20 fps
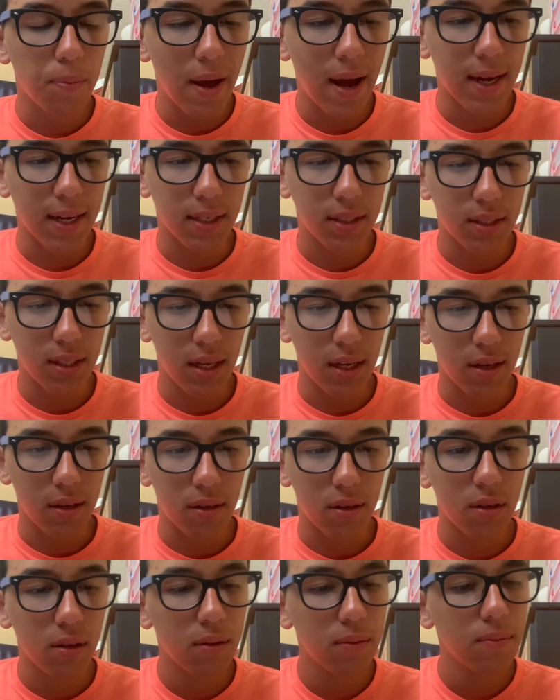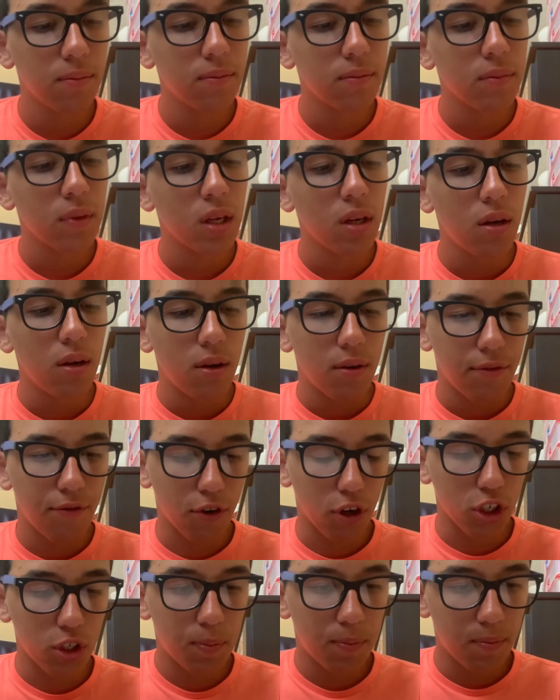Pakistan.
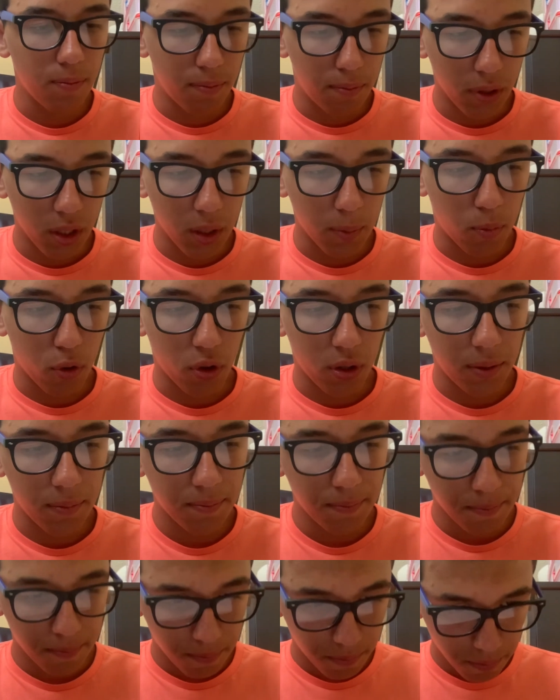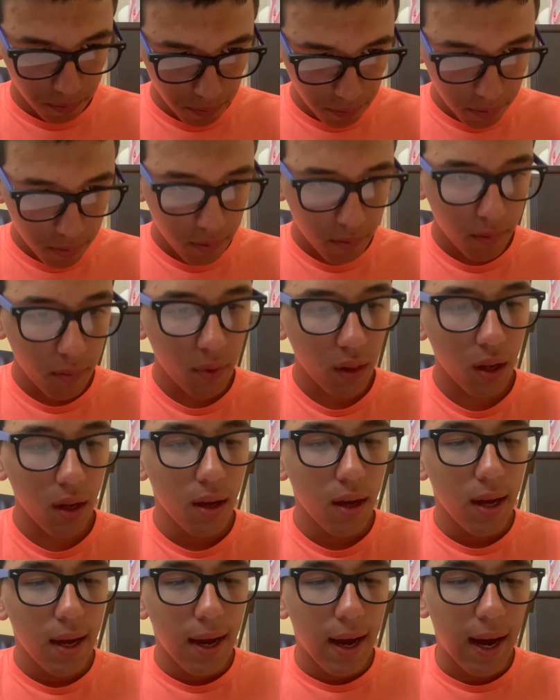First bullet point.
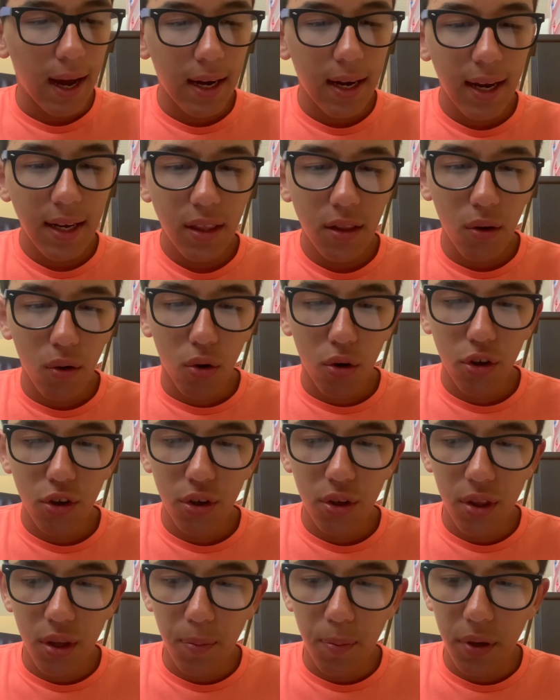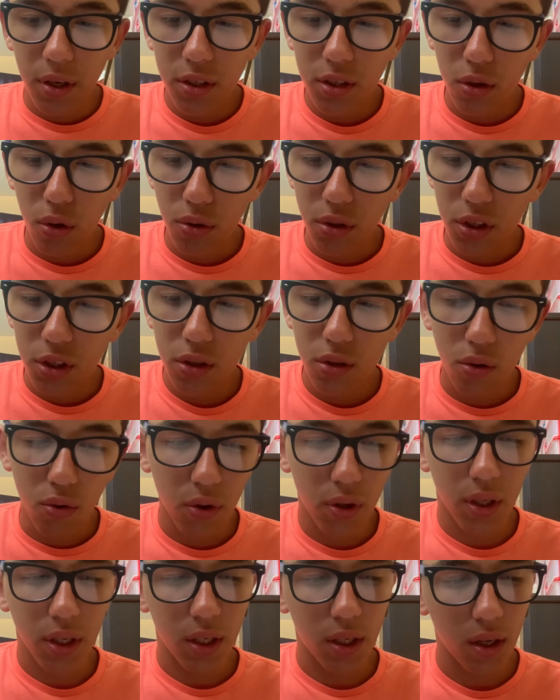I like the order the book told the
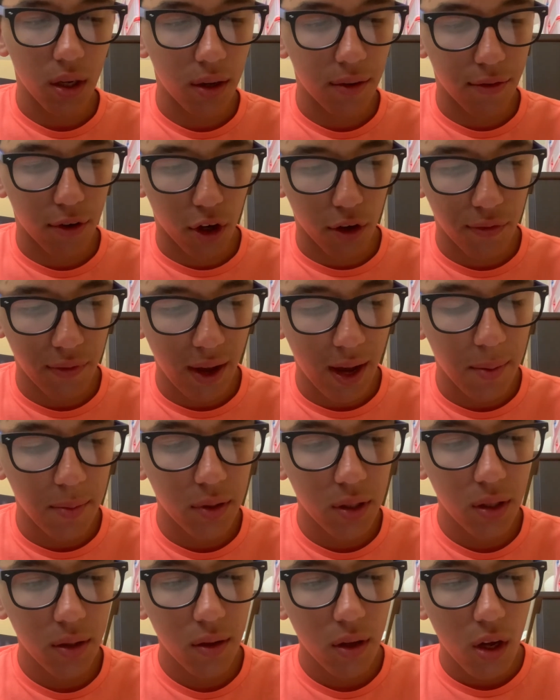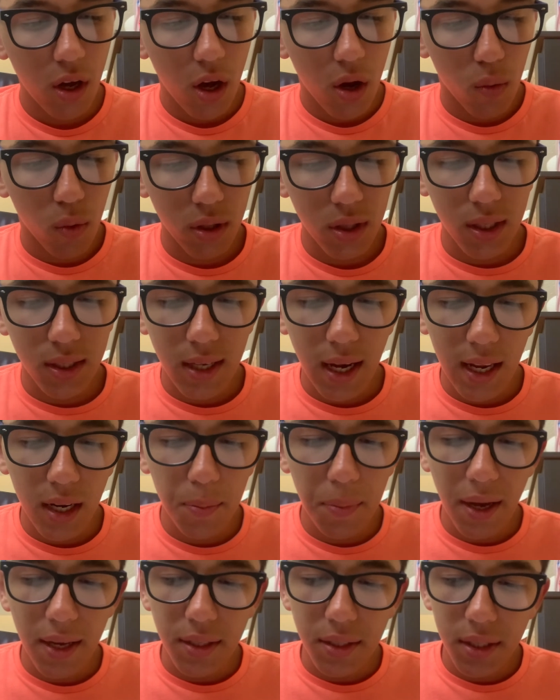story of her family, what the
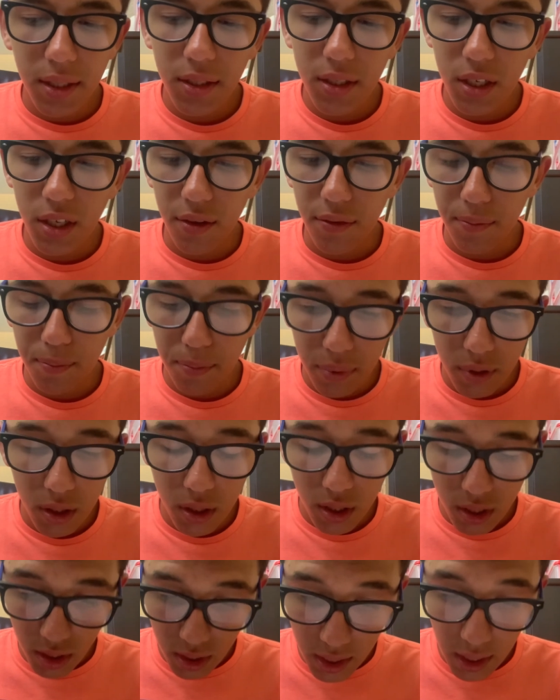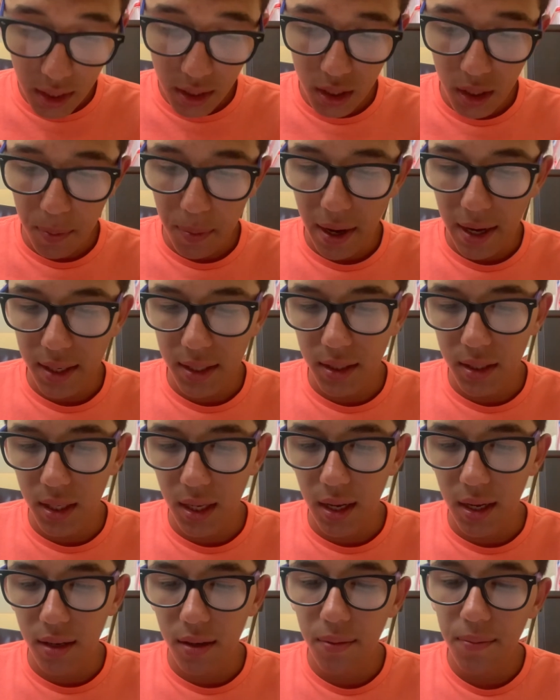Taliban did to did to
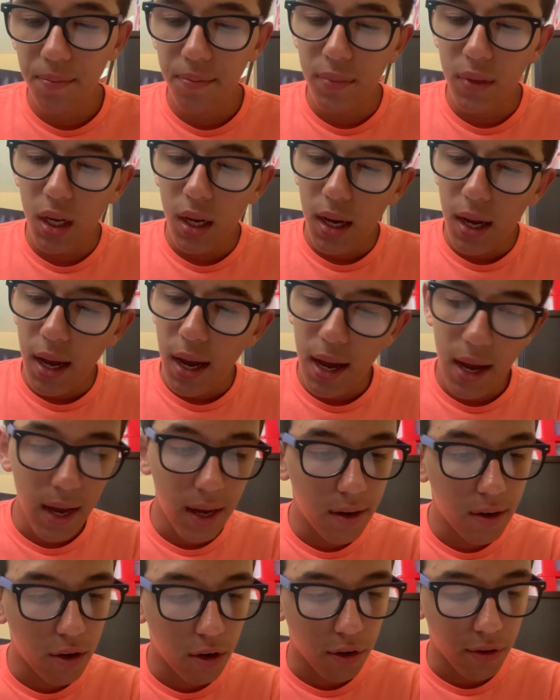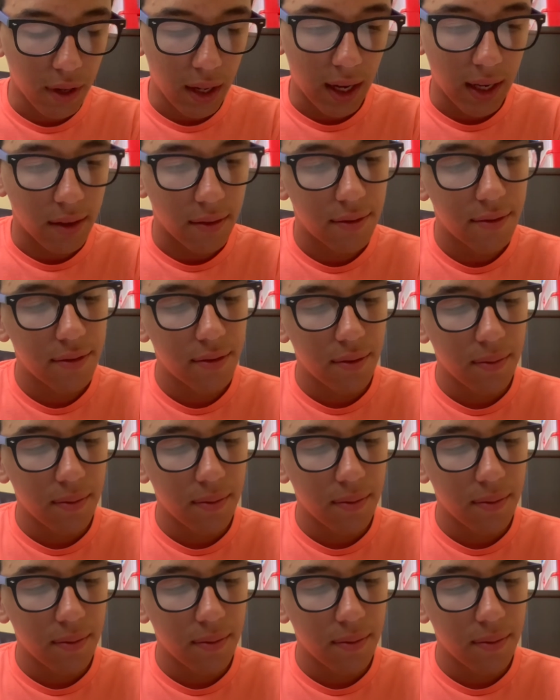Pakistan, and her life.